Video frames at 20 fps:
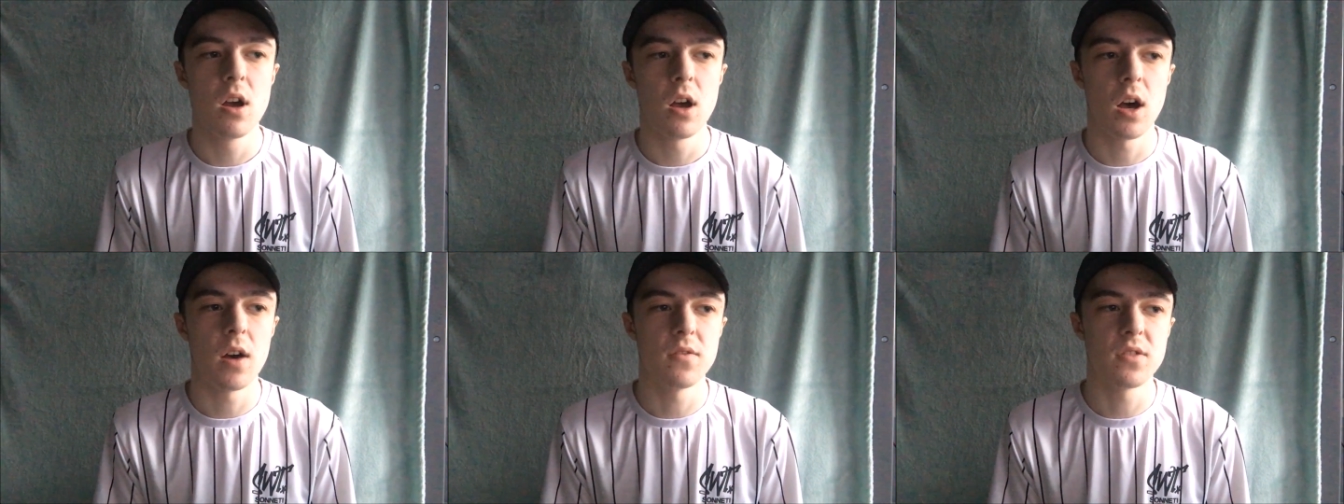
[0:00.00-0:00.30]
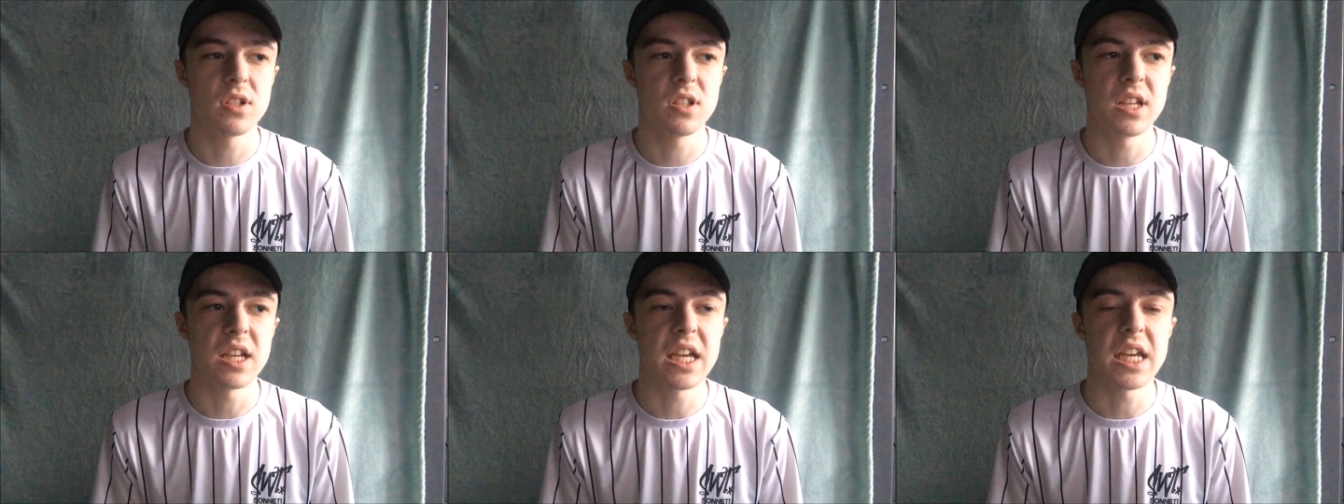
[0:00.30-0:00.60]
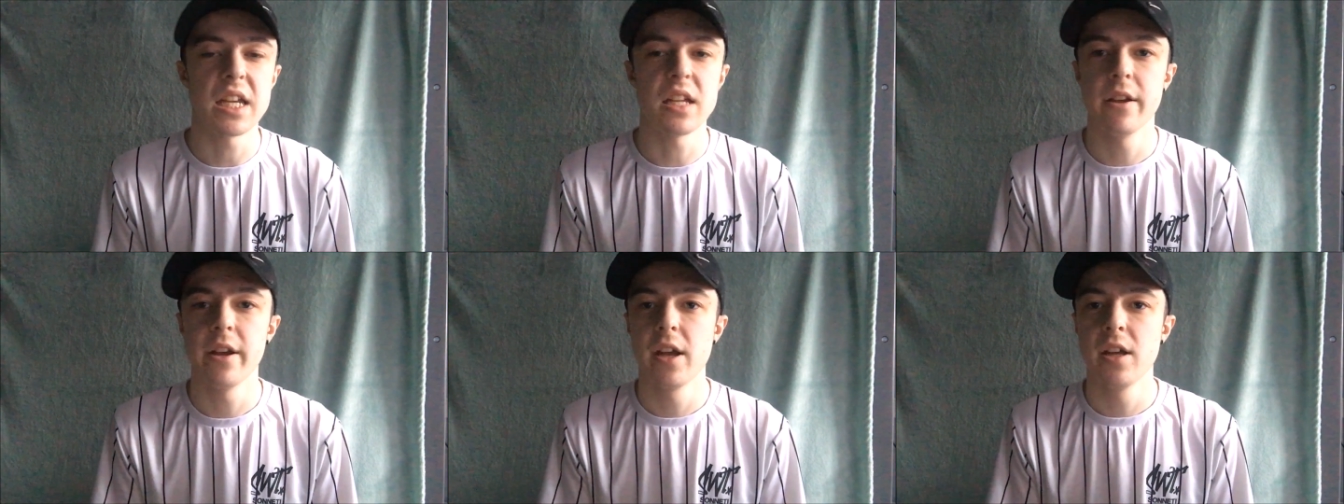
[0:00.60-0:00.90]

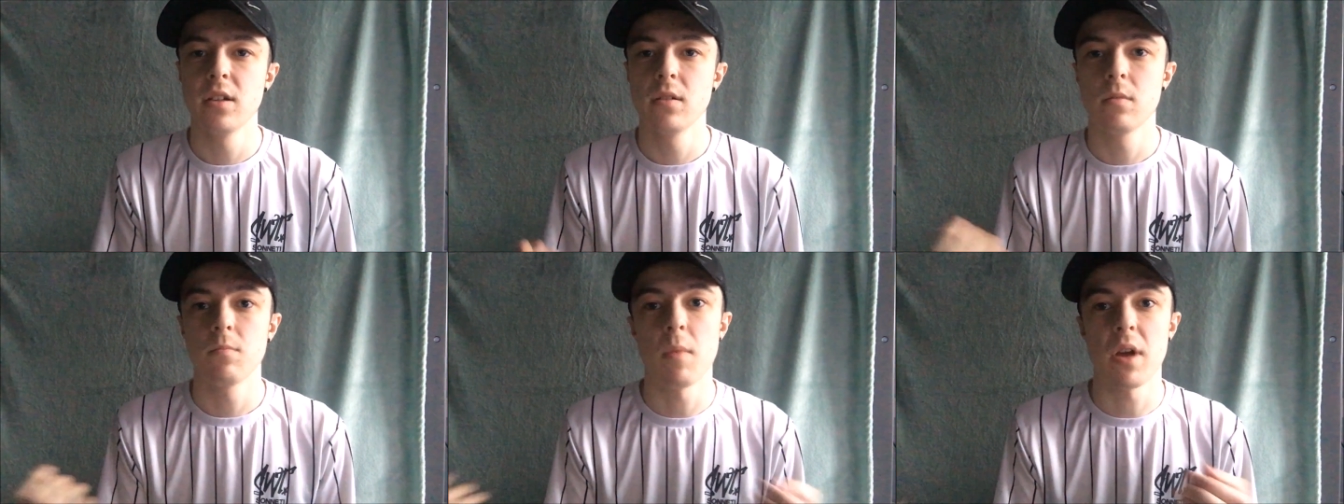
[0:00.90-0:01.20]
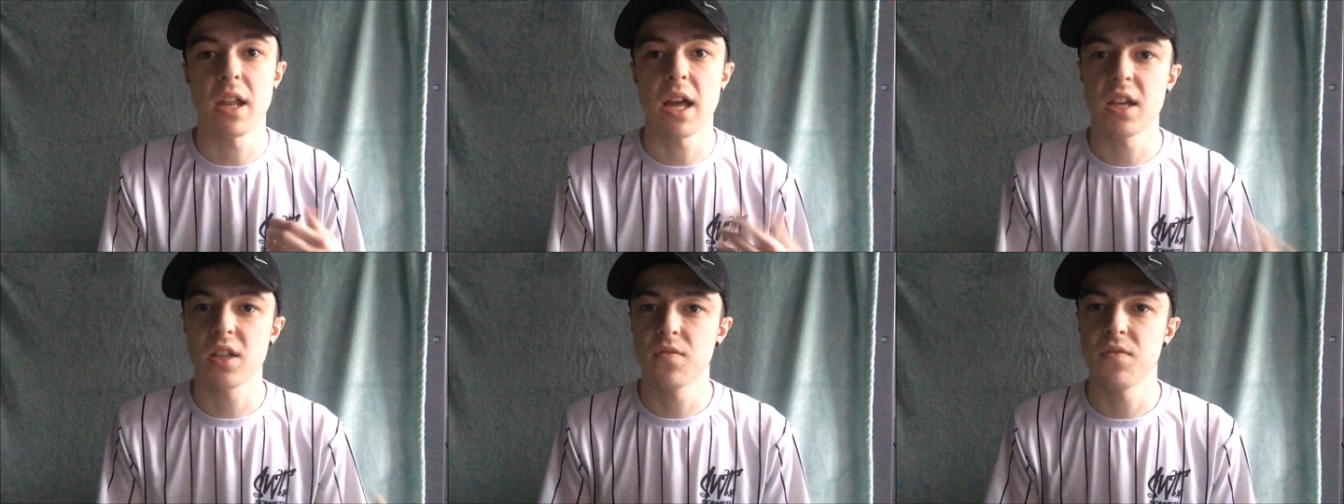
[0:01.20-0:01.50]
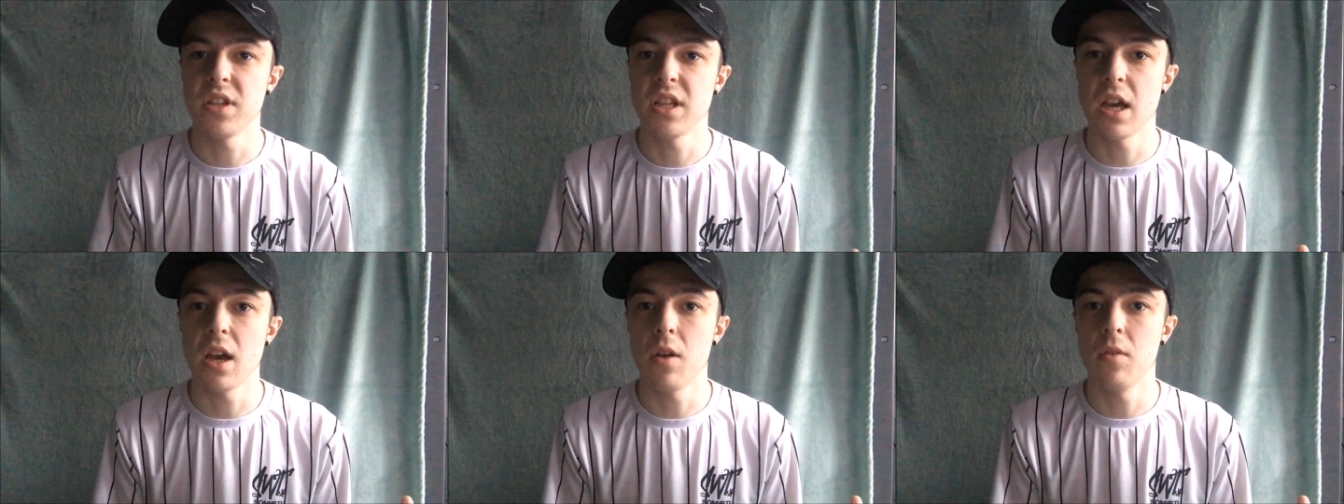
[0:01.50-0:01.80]
obviously my
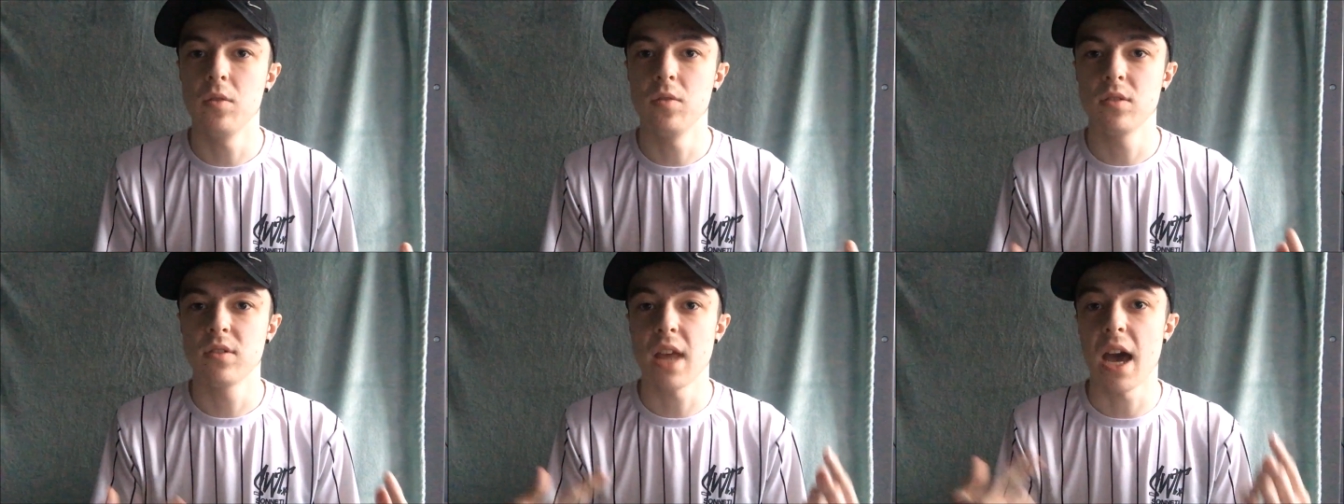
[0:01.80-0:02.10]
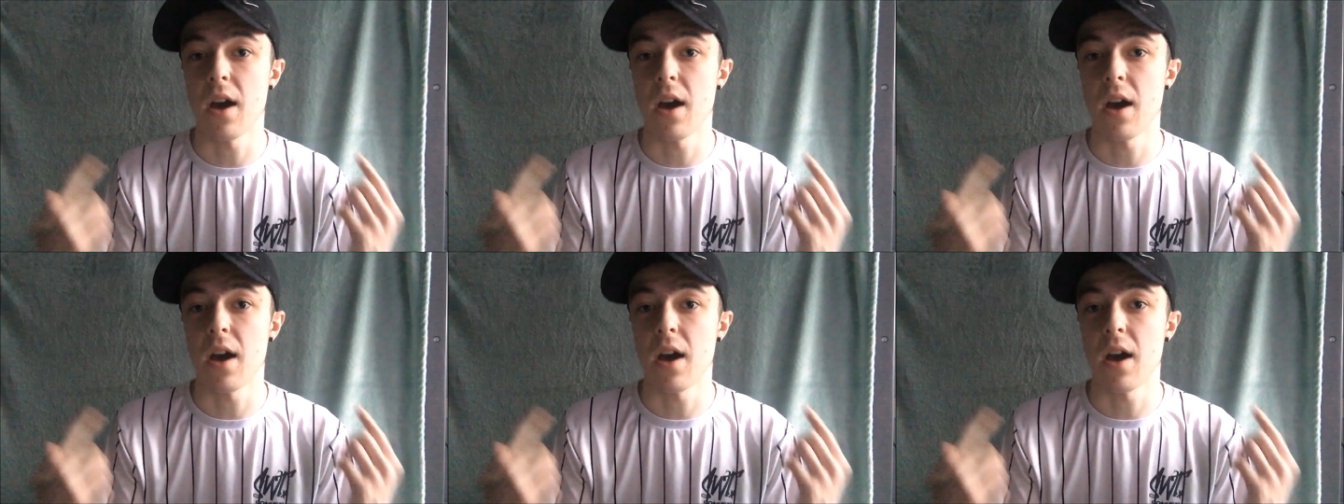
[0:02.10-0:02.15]
last video,